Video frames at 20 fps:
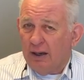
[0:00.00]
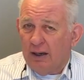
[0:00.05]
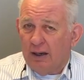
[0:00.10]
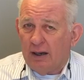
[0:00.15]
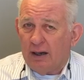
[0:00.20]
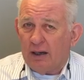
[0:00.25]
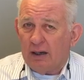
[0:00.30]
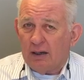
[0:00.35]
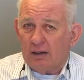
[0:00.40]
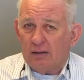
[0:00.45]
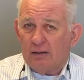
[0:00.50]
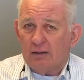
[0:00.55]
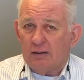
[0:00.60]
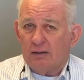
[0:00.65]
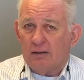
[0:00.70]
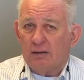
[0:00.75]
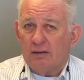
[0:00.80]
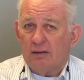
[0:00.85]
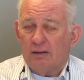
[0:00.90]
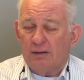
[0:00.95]
And
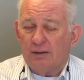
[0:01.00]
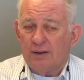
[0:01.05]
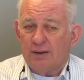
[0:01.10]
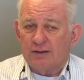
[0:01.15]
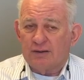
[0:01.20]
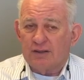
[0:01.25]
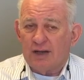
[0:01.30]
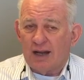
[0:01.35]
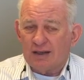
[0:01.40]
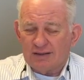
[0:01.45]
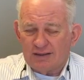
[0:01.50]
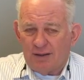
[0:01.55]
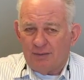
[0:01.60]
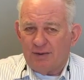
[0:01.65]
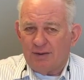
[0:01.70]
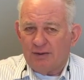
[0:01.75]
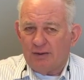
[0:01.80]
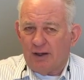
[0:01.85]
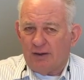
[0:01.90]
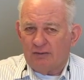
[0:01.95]
it's not
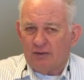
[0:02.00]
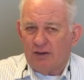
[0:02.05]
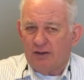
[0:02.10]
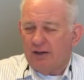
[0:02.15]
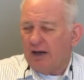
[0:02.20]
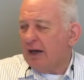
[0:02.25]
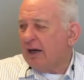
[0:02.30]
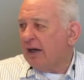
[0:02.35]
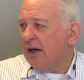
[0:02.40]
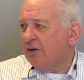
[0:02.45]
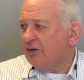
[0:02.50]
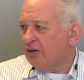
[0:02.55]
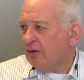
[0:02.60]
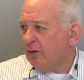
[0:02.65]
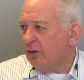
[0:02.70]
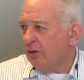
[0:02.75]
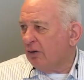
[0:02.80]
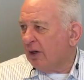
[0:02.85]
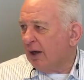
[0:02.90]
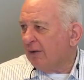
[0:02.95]
something you have to dedicate your
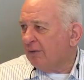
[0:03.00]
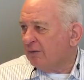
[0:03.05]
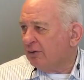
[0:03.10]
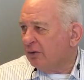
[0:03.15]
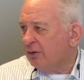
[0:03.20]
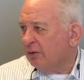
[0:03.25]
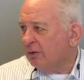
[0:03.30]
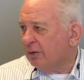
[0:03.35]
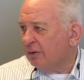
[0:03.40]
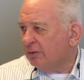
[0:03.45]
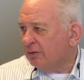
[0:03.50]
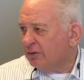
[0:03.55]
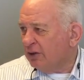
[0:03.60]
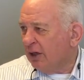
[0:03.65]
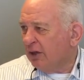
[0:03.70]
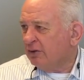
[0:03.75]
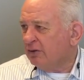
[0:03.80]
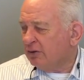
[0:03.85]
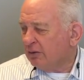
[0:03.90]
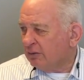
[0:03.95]
whole life to and
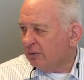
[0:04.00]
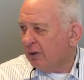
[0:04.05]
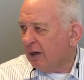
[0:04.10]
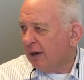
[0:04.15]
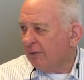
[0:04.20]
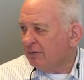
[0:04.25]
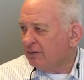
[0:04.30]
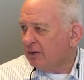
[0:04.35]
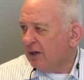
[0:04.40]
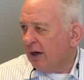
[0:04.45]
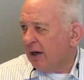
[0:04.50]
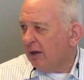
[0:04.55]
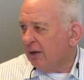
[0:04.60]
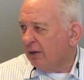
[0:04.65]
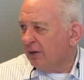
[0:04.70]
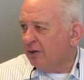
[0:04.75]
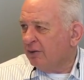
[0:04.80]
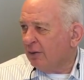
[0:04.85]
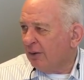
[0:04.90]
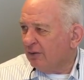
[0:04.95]
change your lifestyle
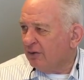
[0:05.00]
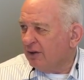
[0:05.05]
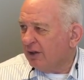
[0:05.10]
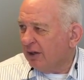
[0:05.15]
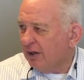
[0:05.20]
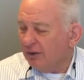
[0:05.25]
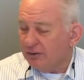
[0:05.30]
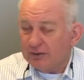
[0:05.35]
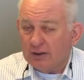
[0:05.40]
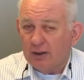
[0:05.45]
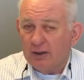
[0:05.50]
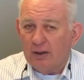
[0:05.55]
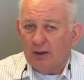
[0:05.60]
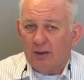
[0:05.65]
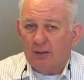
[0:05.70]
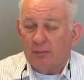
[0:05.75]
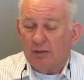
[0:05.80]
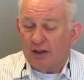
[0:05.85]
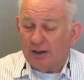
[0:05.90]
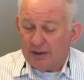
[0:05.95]
and do everything else.
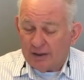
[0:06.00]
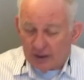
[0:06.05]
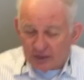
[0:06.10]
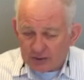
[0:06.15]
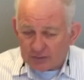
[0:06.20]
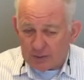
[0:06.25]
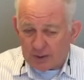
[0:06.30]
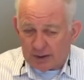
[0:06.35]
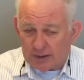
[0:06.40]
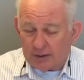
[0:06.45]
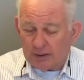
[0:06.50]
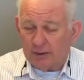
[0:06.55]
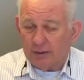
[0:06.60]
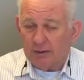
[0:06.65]
But it does mean